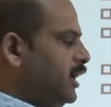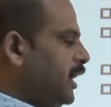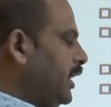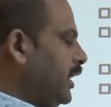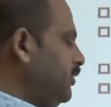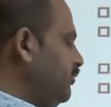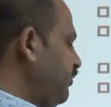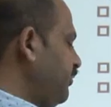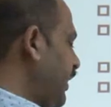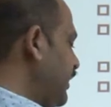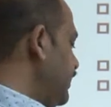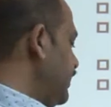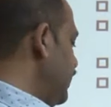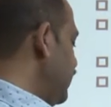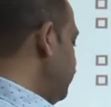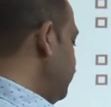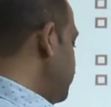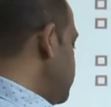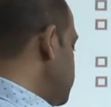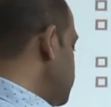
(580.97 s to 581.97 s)
and
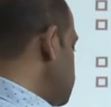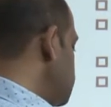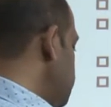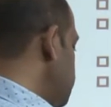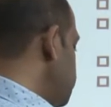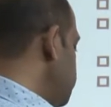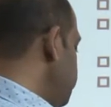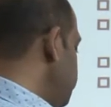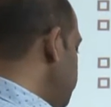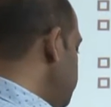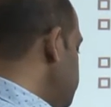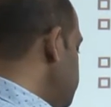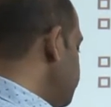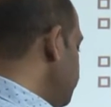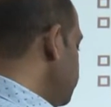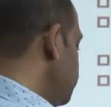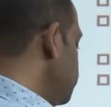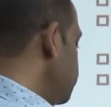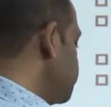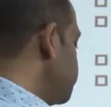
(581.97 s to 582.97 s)
finally, which is going to be
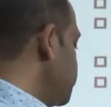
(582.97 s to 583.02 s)
useful to